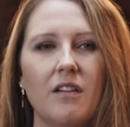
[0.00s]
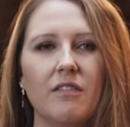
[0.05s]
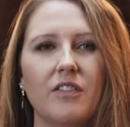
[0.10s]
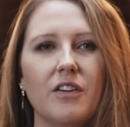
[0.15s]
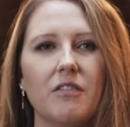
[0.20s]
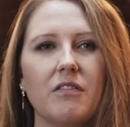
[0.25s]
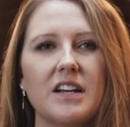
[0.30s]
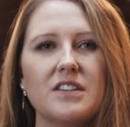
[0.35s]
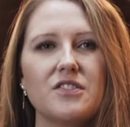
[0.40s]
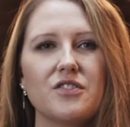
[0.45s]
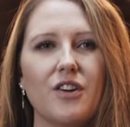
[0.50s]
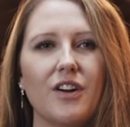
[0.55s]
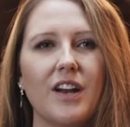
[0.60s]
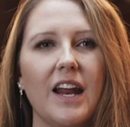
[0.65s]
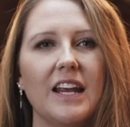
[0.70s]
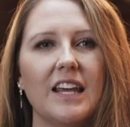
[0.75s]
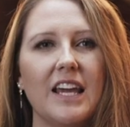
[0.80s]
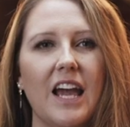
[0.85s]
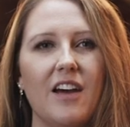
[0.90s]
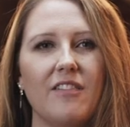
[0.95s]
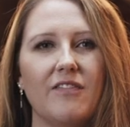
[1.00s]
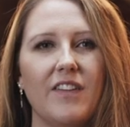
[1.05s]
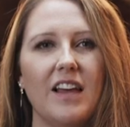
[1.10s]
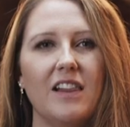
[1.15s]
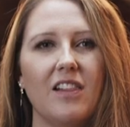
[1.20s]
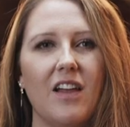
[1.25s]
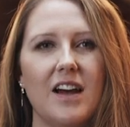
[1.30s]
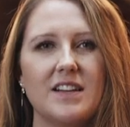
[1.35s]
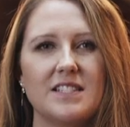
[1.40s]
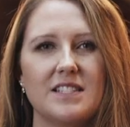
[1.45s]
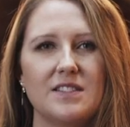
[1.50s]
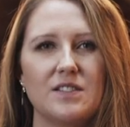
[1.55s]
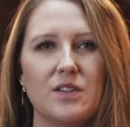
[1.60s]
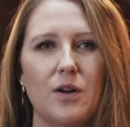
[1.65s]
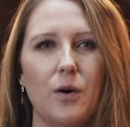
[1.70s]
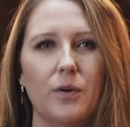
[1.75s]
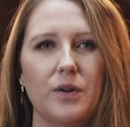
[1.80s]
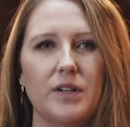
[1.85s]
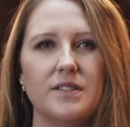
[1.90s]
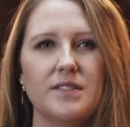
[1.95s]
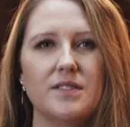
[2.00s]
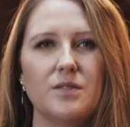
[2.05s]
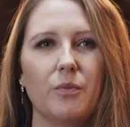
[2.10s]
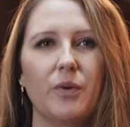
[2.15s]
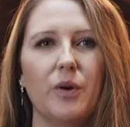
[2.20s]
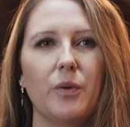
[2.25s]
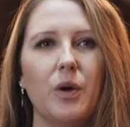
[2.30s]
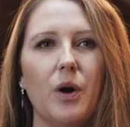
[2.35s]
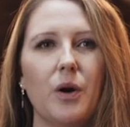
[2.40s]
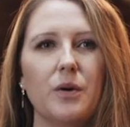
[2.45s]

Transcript: For restaurant and cafe licence holders, we will